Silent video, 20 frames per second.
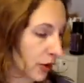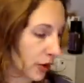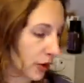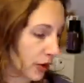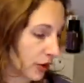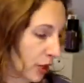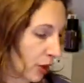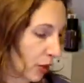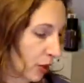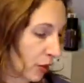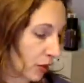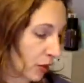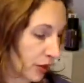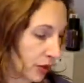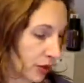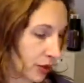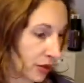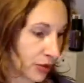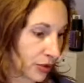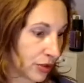So
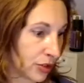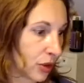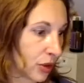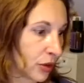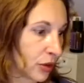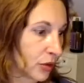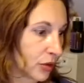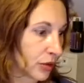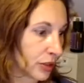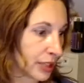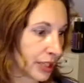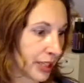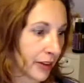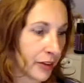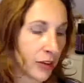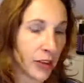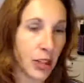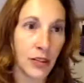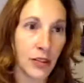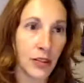
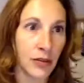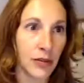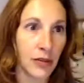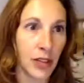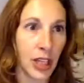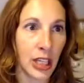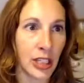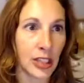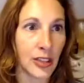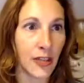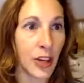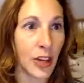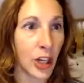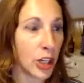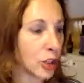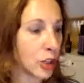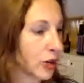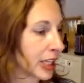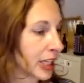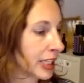everything is
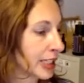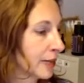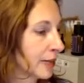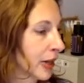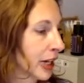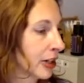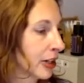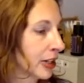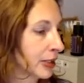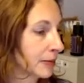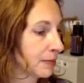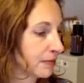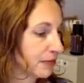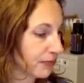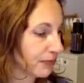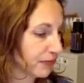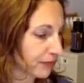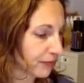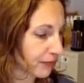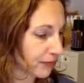very transparent.
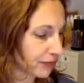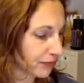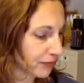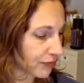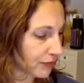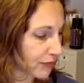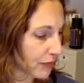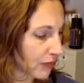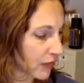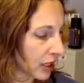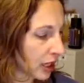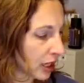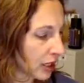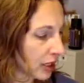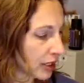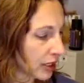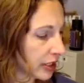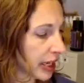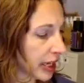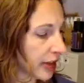
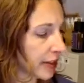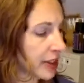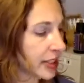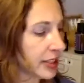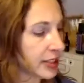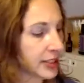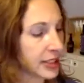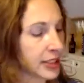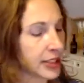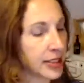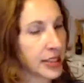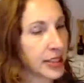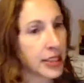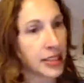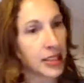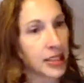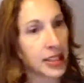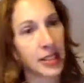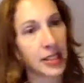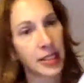Now this is the
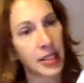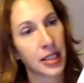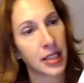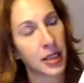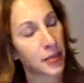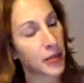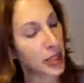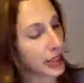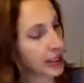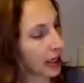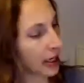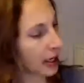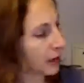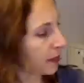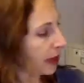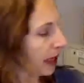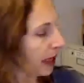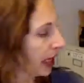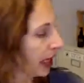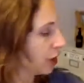system. It's on
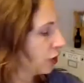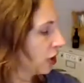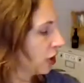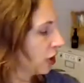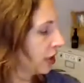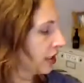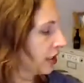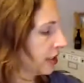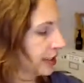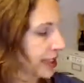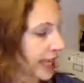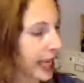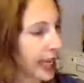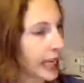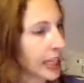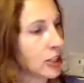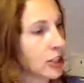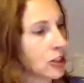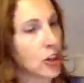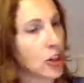pages
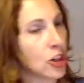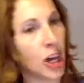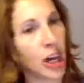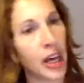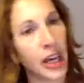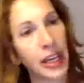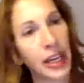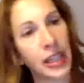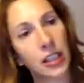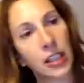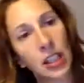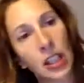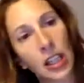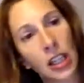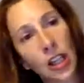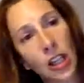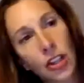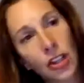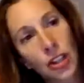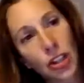8 and
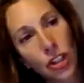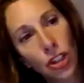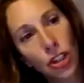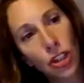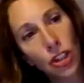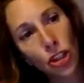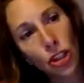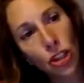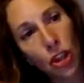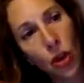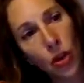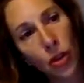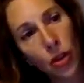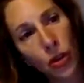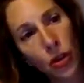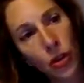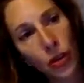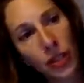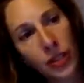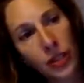9, just to show
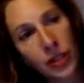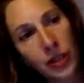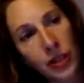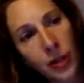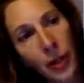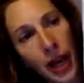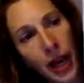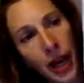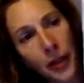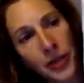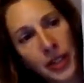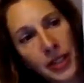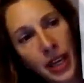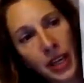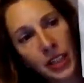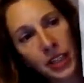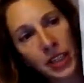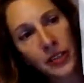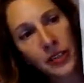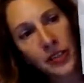you it's the PIPES
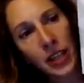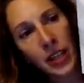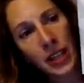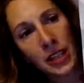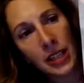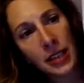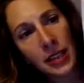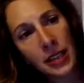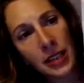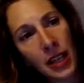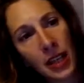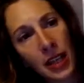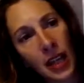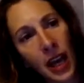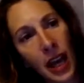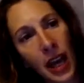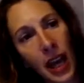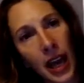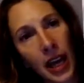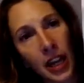activities,
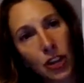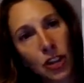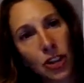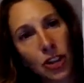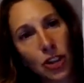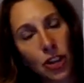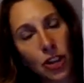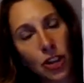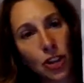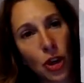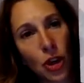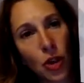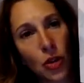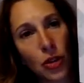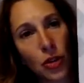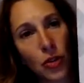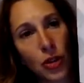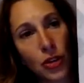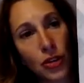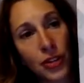and just to show
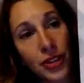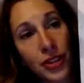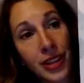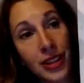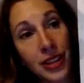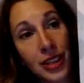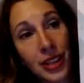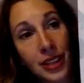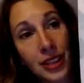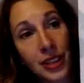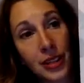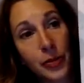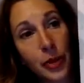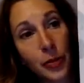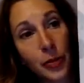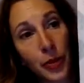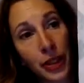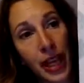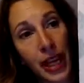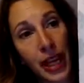you there is a system
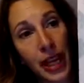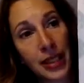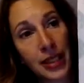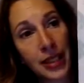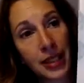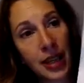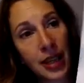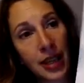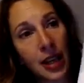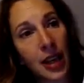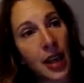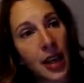in place